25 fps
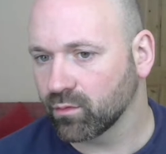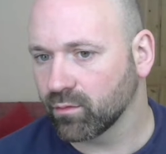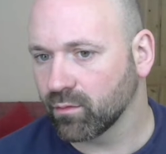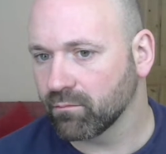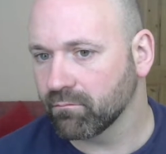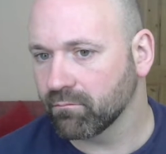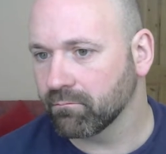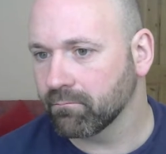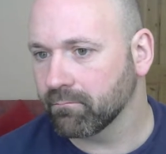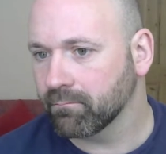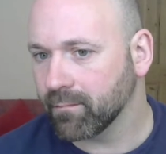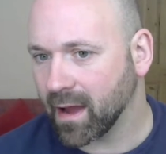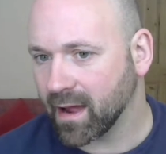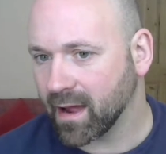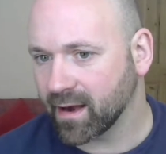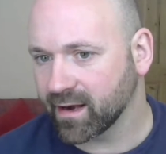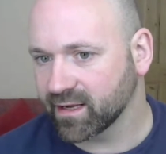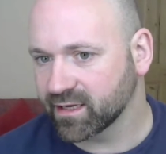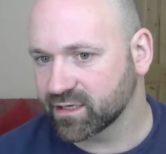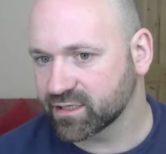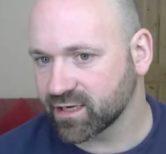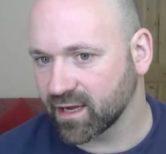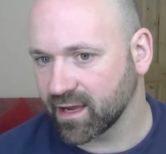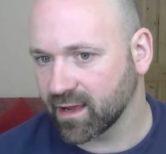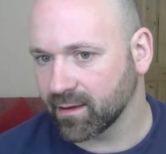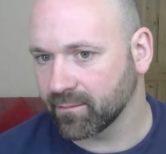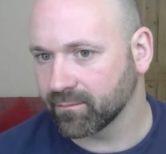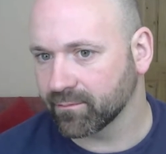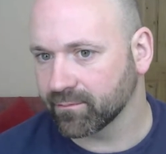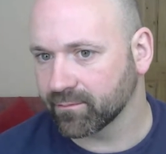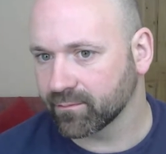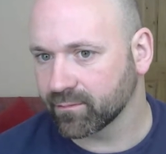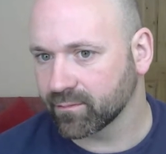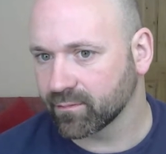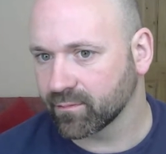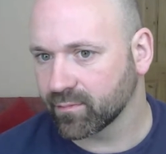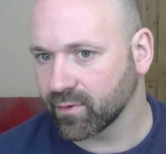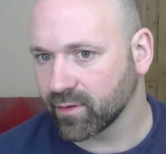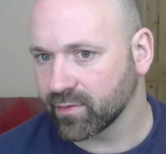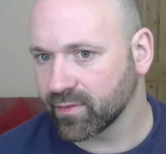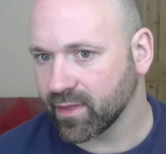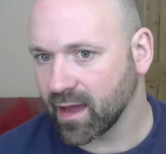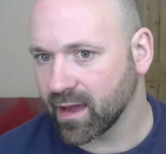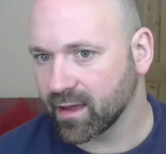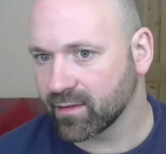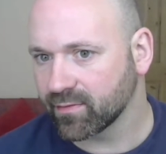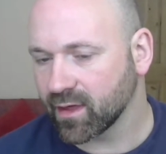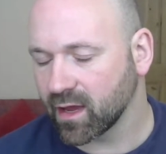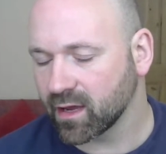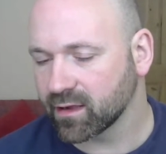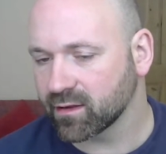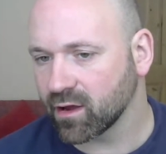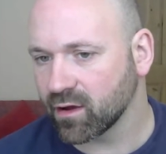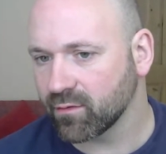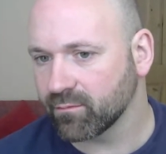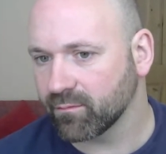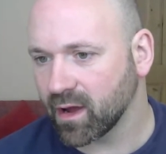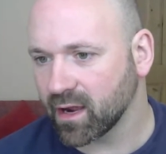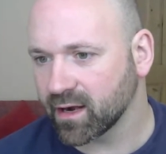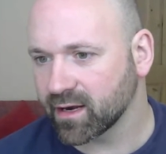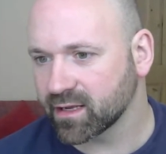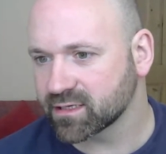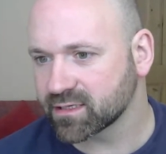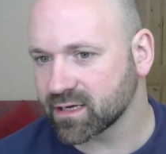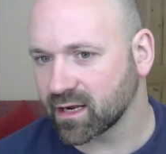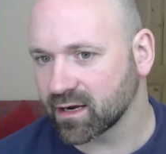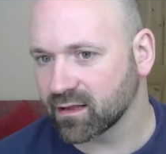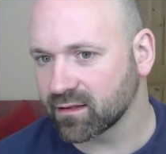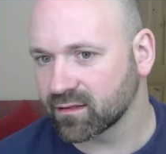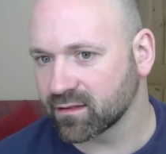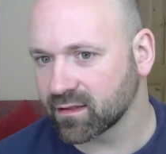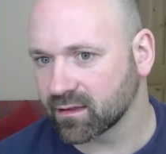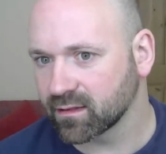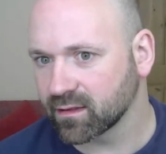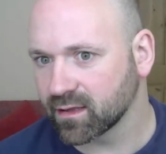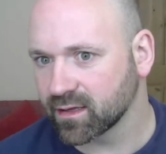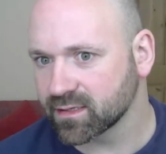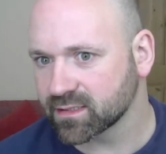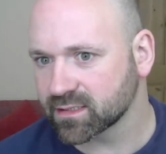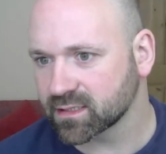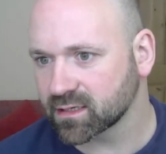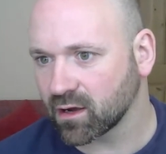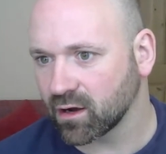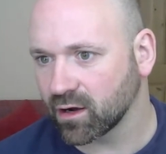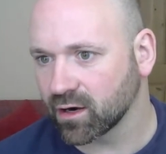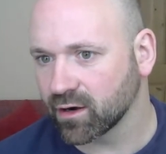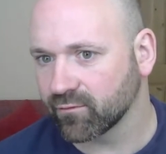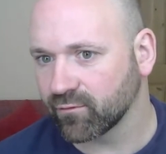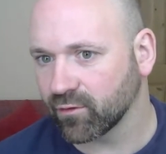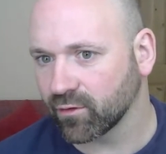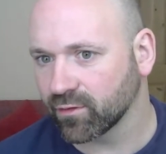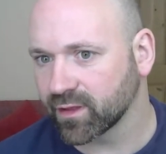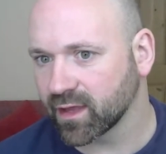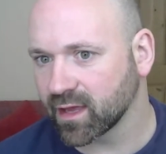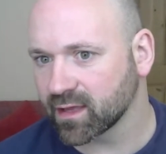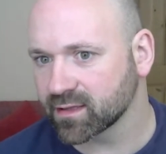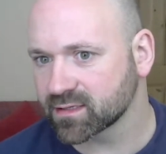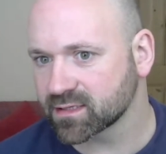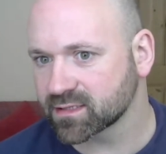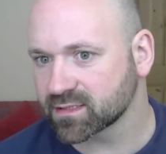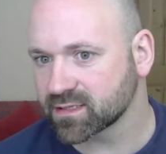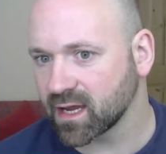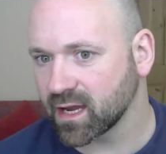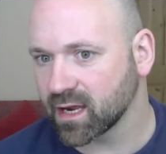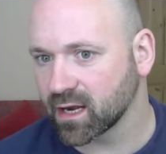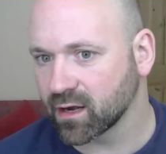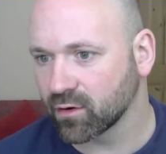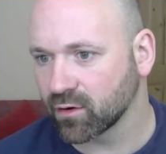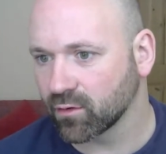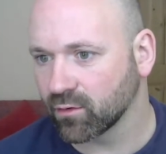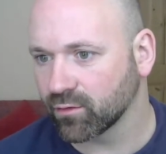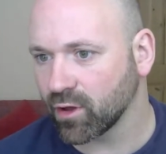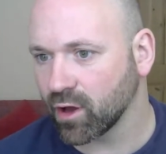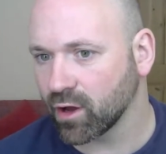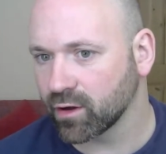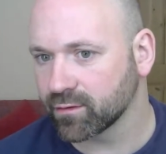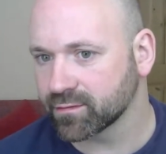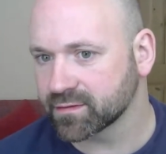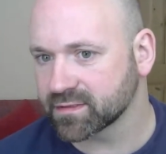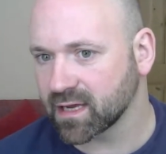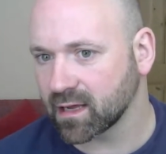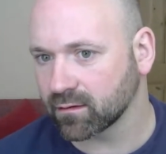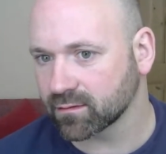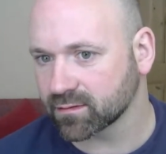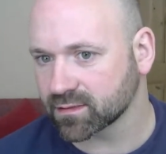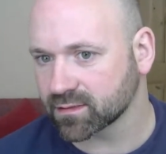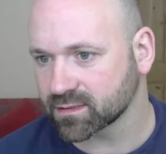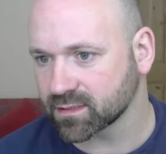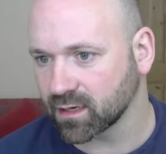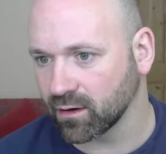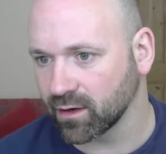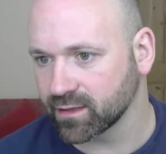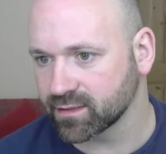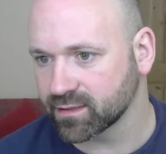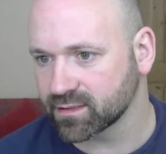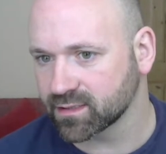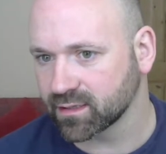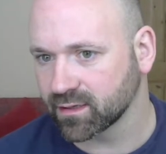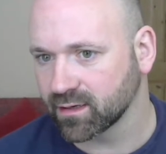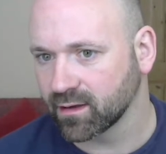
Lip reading: manage it, but they don't manage anything that is kind of on the entertaining or the hotel side.